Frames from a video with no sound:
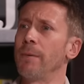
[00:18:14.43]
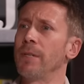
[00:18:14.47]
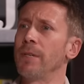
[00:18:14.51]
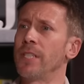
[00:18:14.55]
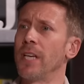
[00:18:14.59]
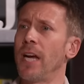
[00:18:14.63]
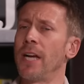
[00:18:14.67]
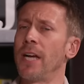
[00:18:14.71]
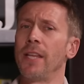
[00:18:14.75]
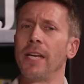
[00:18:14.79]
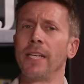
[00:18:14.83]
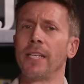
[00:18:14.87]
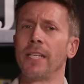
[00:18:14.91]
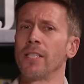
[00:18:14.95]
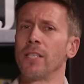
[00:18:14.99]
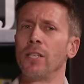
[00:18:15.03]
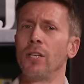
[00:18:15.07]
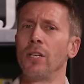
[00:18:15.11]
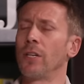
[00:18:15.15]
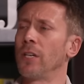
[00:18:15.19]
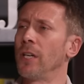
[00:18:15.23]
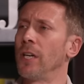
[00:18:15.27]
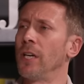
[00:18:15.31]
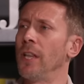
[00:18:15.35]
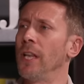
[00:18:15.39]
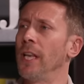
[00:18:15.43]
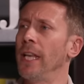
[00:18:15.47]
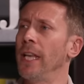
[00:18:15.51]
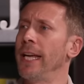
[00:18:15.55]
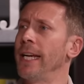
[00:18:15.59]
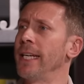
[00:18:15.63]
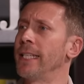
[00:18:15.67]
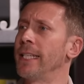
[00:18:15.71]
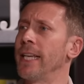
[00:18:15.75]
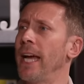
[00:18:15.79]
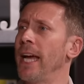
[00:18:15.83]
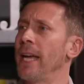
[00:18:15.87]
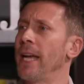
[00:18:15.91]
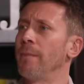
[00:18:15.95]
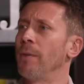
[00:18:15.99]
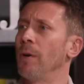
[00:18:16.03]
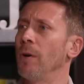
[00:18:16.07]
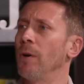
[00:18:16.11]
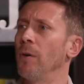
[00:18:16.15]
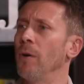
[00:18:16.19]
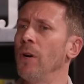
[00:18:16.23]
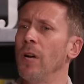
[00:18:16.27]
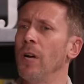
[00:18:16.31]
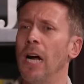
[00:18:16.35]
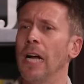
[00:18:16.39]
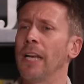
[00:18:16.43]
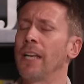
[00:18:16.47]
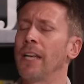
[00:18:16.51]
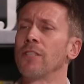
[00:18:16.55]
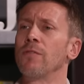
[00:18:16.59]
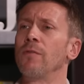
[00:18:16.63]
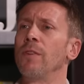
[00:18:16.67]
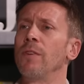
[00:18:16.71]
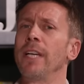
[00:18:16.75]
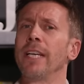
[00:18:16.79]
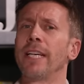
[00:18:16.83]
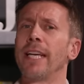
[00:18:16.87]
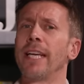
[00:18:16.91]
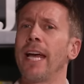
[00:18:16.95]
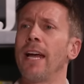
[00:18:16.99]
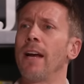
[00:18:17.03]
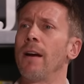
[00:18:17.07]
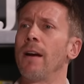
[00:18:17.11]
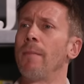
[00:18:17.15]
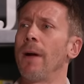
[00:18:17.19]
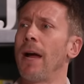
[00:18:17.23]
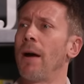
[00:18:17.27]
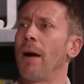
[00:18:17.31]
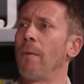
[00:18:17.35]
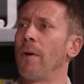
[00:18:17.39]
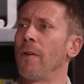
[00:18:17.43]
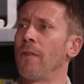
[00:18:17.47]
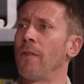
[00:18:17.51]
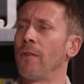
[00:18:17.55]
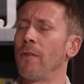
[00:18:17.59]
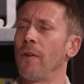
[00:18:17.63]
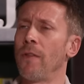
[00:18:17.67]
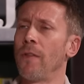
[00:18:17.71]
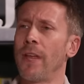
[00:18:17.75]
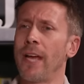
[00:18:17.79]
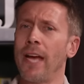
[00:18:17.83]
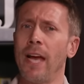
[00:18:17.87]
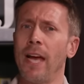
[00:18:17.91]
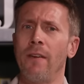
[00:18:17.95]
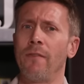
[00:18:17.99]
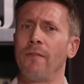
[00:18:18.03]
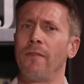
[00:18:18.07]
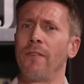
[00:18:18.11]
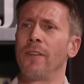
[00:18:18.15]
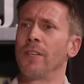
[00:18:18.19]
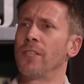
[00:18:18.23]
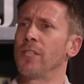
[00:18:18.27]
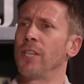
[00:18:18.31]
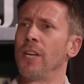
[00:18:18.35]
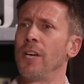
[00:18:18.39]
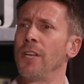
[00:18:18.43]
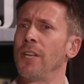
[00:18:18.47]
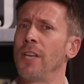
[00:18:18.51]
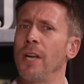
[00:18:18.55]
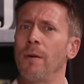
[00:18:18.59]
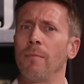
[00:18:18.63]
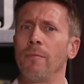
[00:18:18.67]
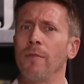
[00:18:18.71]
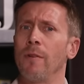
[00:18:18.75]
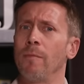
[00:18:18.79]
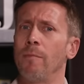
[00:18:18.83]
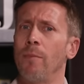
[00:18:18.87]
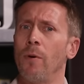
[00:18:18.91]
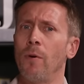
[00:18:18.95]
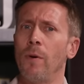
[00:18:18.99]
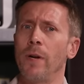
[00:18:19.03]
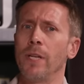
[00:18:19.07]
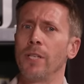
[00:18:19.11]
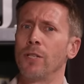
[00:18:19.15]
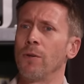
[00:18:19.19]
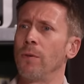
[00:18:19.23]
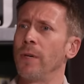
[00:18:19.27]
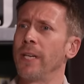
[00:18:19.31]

was saying that he doesn't look at doesn't the league, look at the league table, table and doesn't really care about whether or not they have a certain number of points.